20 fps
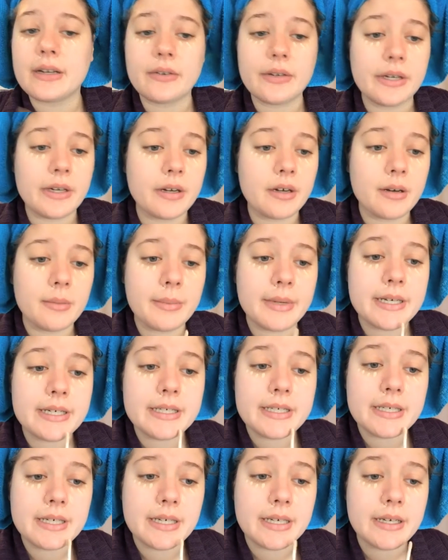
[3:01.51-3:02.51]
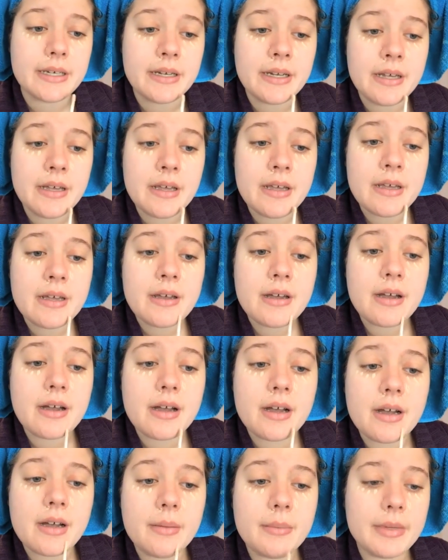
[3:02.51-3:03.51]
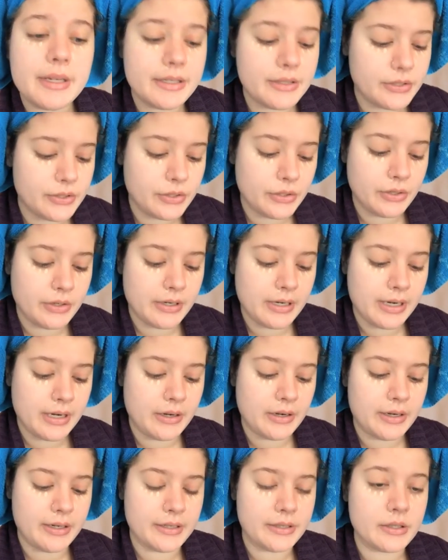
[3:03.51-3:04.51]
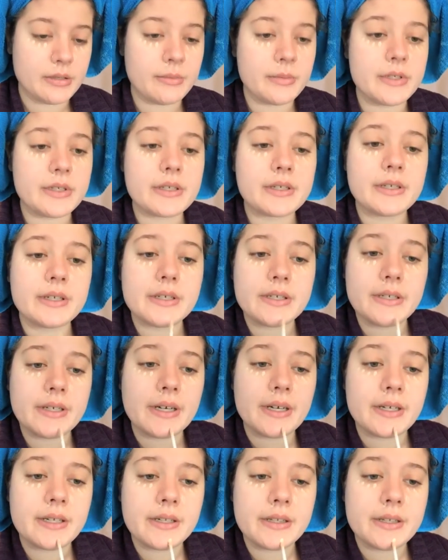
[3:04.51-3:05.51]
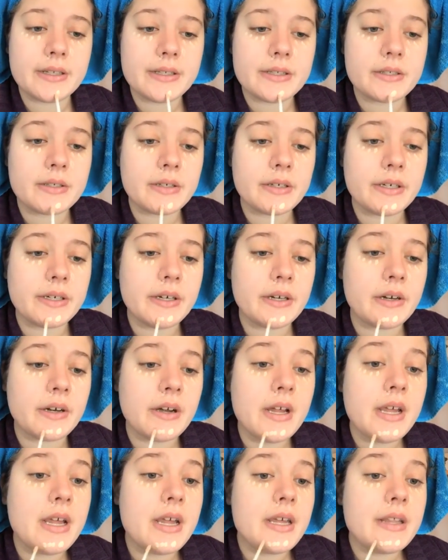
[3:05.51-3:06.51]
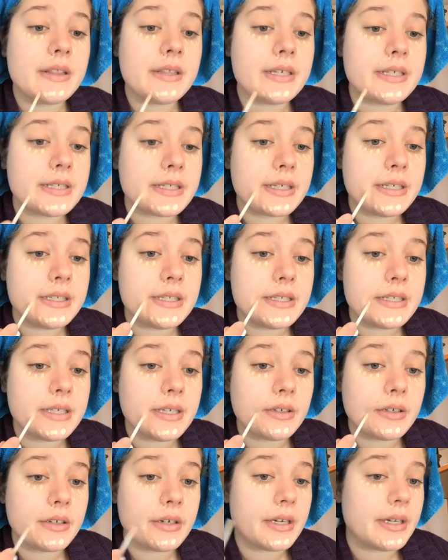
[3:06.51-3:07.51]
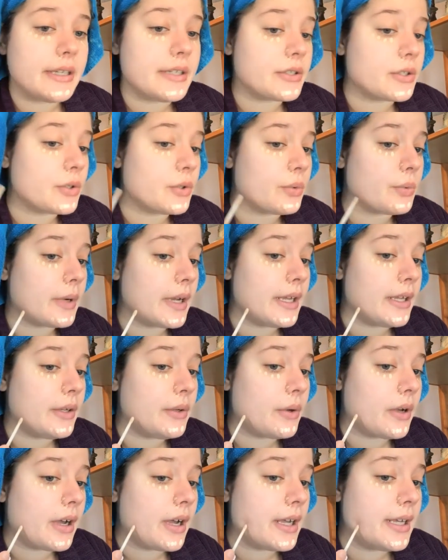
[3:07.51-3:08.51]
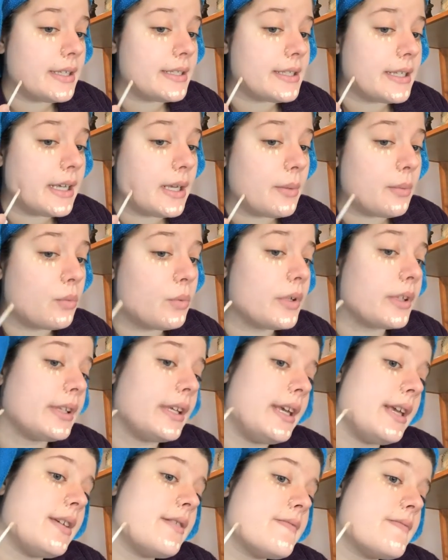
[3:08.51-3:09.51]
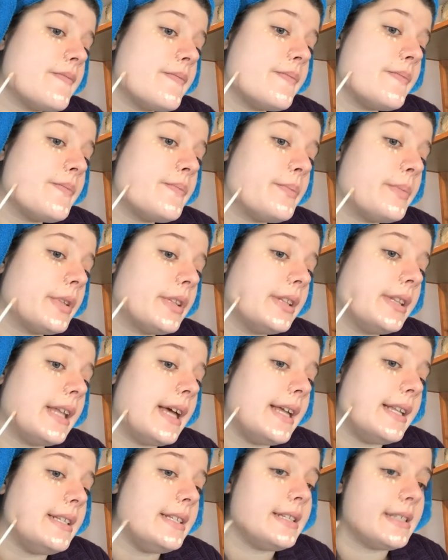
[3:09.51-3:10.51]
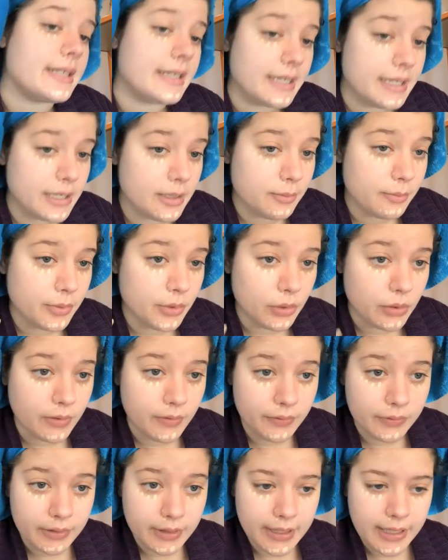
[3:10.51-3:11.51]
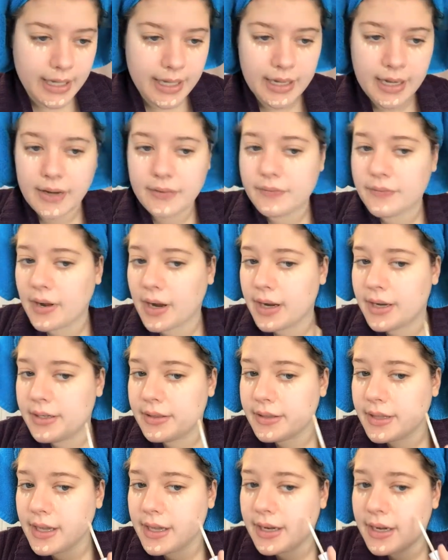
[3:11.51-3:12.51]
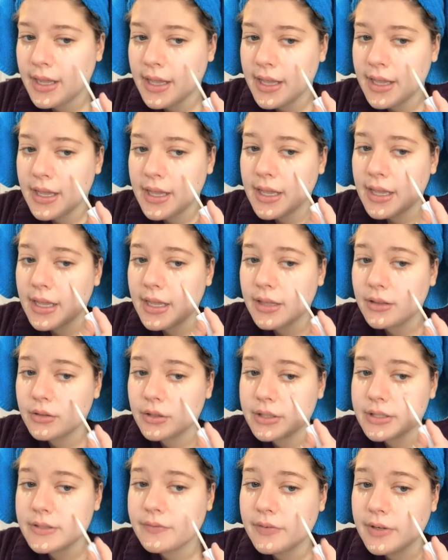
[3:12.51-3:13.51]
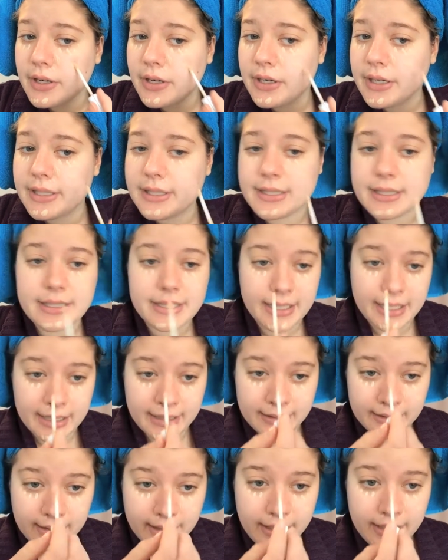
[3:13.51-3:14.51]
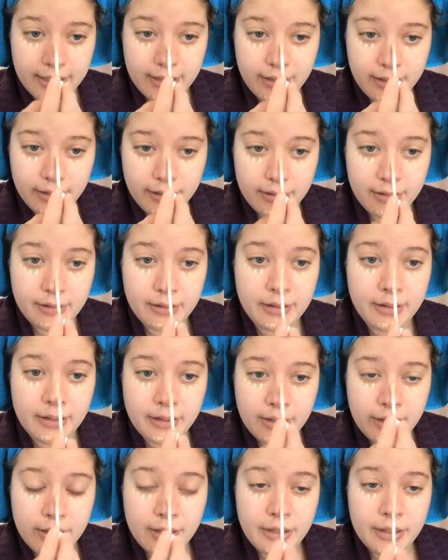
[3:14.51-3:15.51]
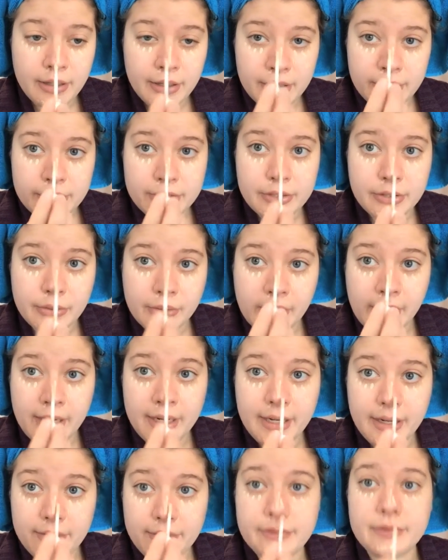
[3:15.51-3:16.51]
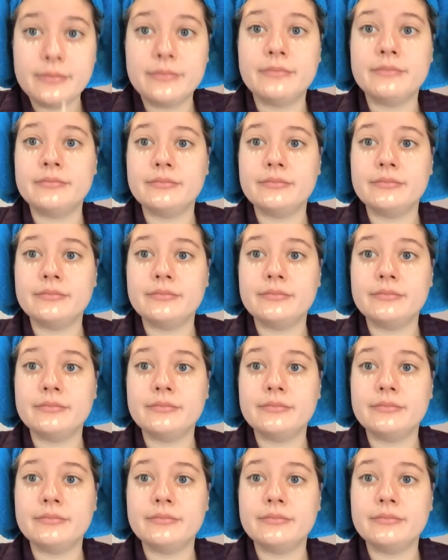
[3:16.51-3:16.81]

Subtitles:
down here on my chin in certain areas, so I'm just going to dot this on here. This concealer is great, you guys. It really blends in beautifully, and I find that it looks very skin-like. So kind of,